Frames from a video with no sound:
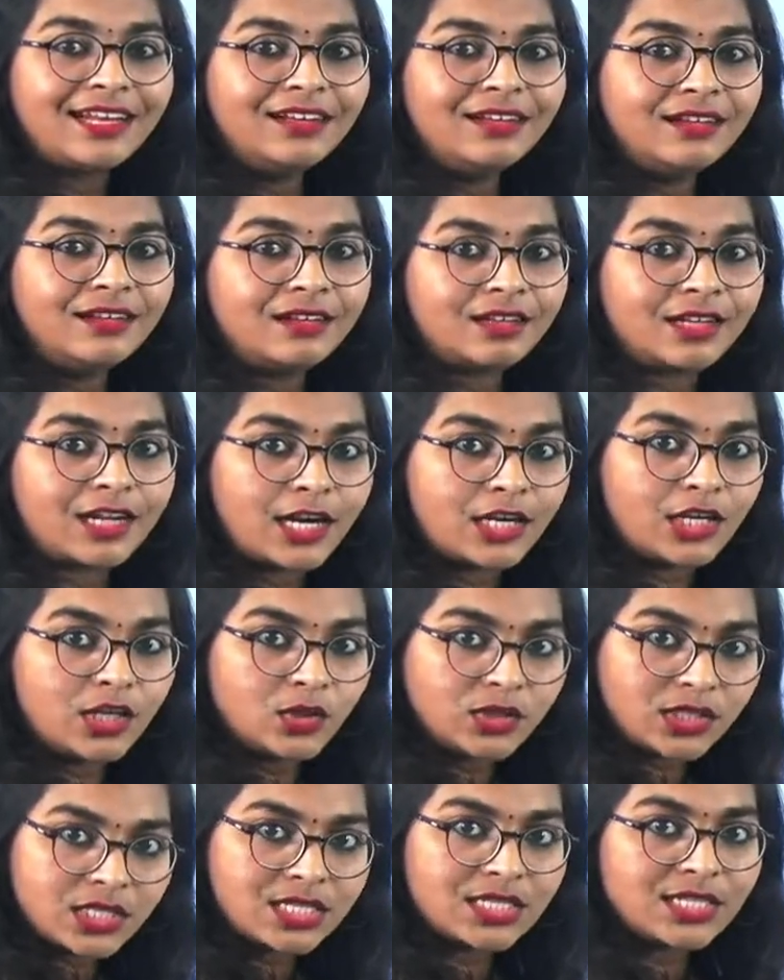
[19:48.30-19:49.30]

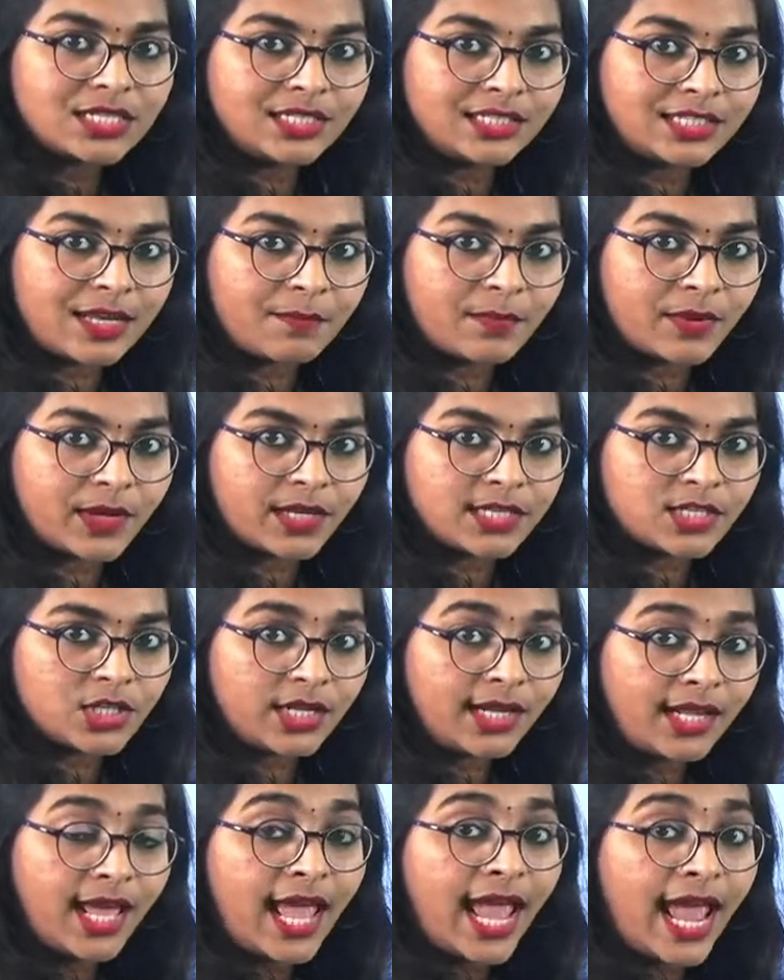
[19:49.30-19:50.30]
reduces in temperature,
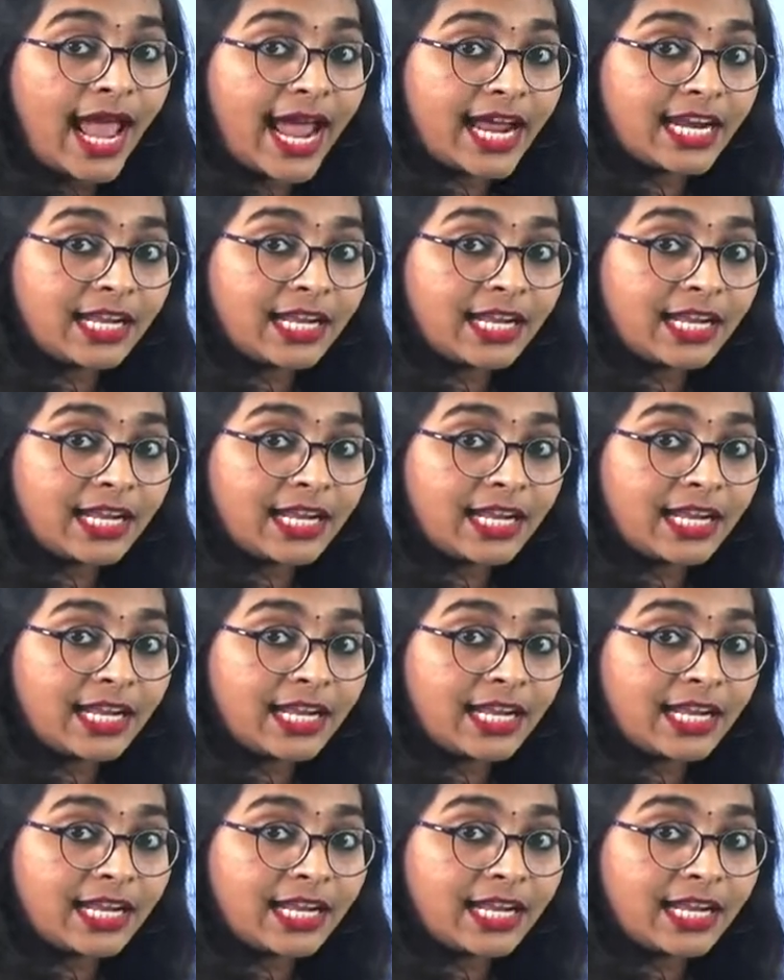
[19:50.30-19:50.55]
and